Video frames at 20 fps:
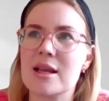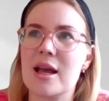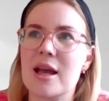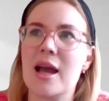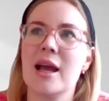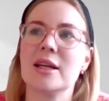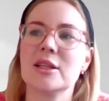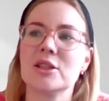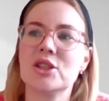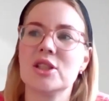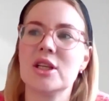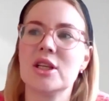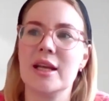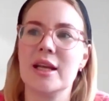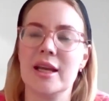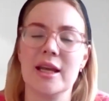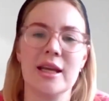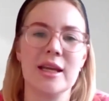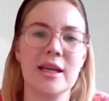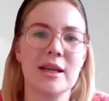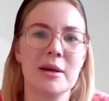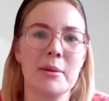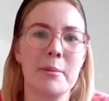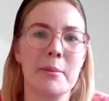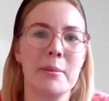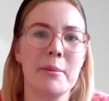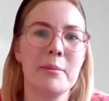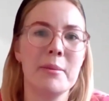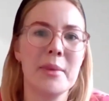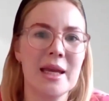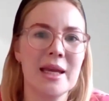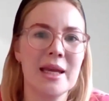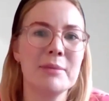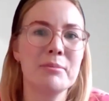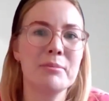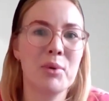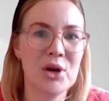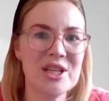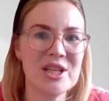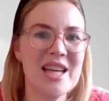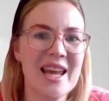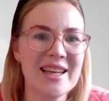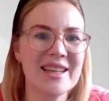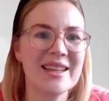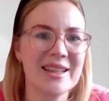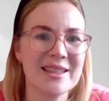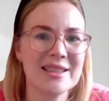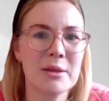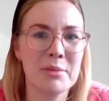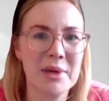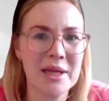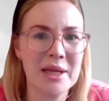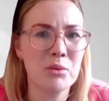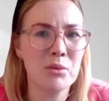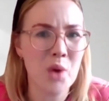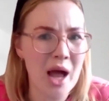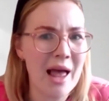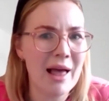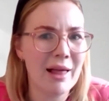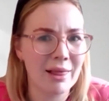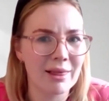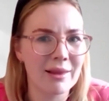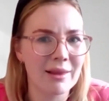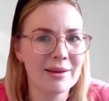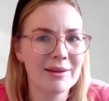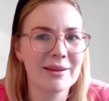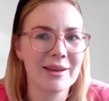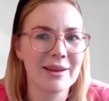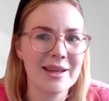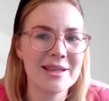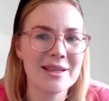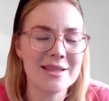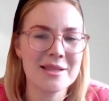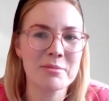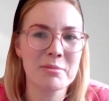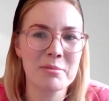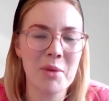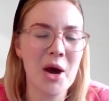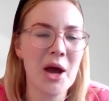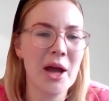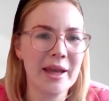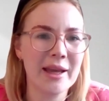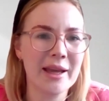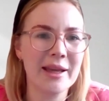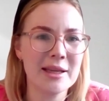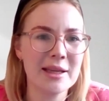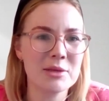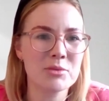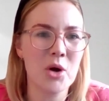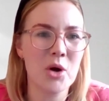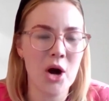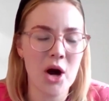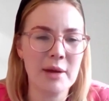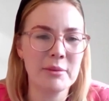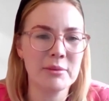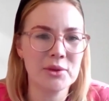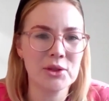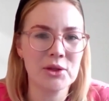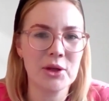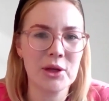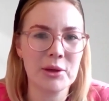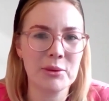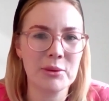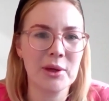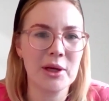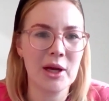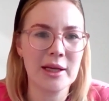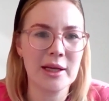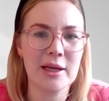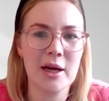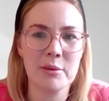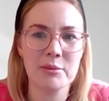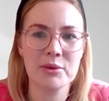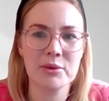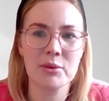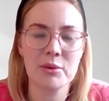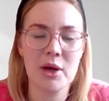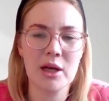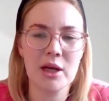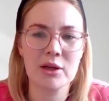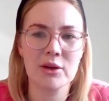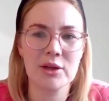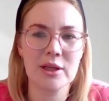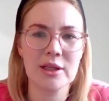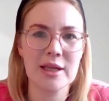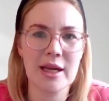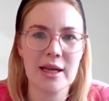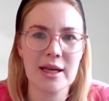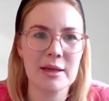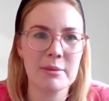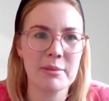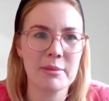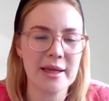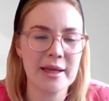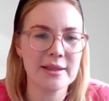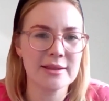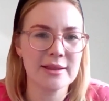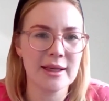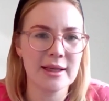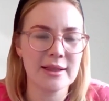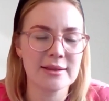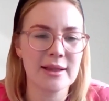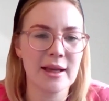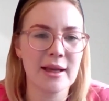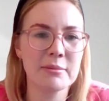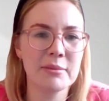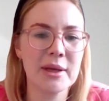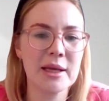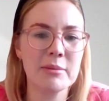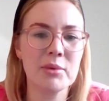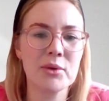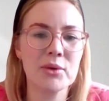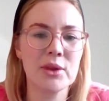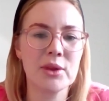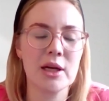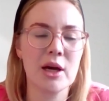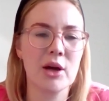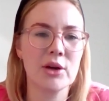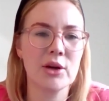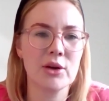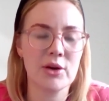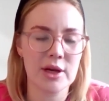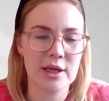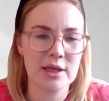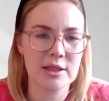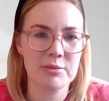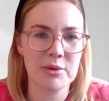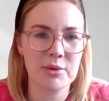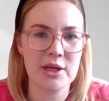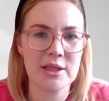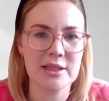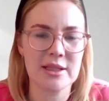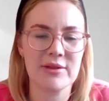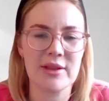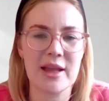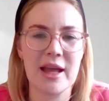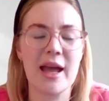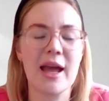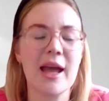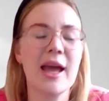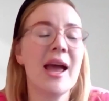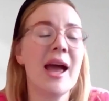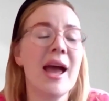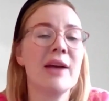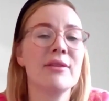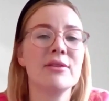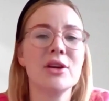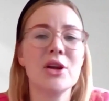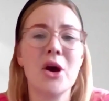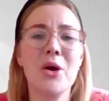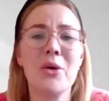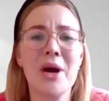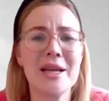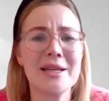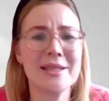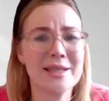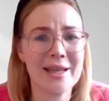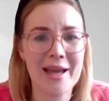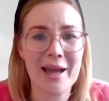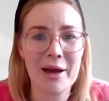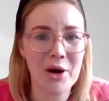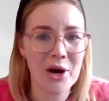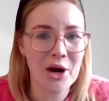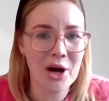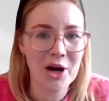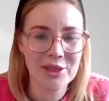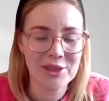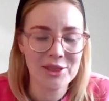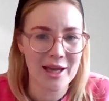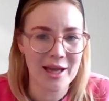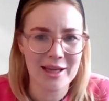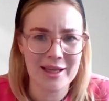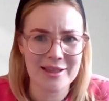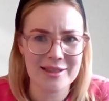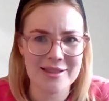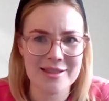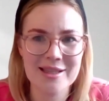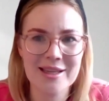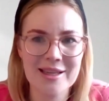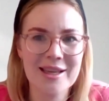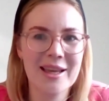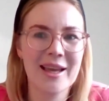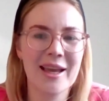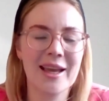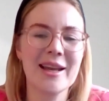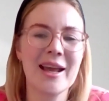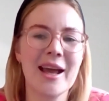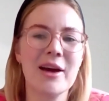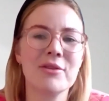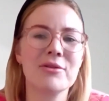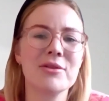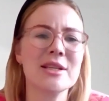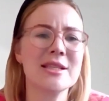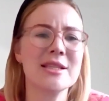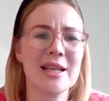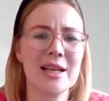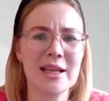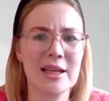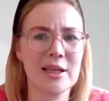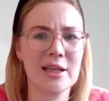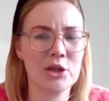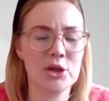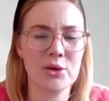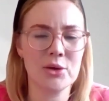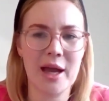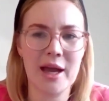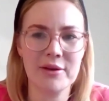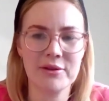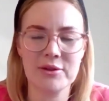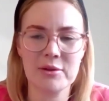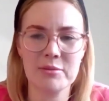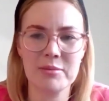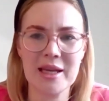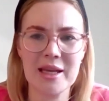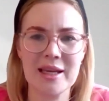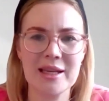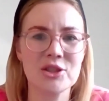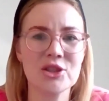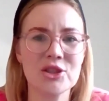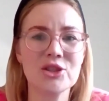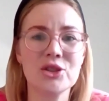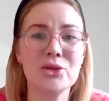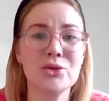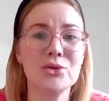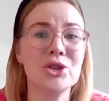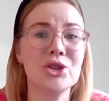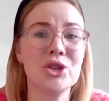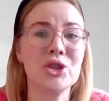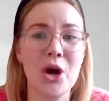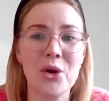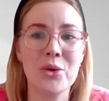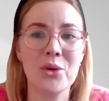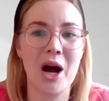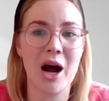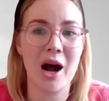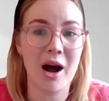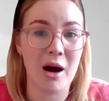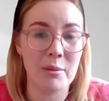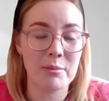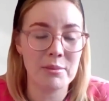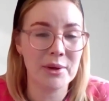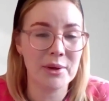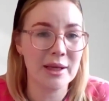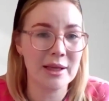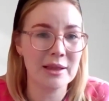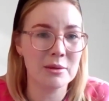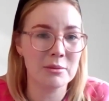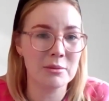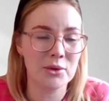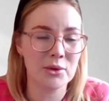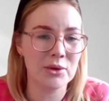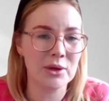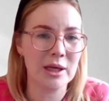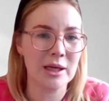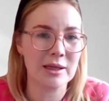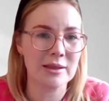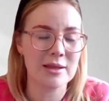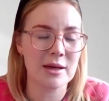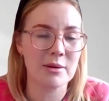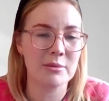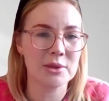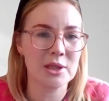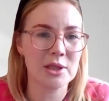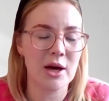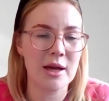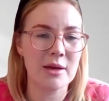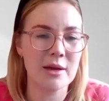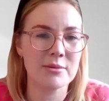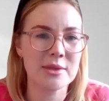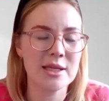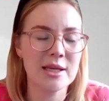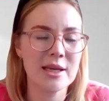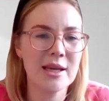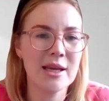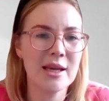actually me pretending to be well is what I'm doing when I come to work on a daily basis. And people that are not experienced with that have no idea how hard that is and how resilient you have to be just to show up in the morning sometimes.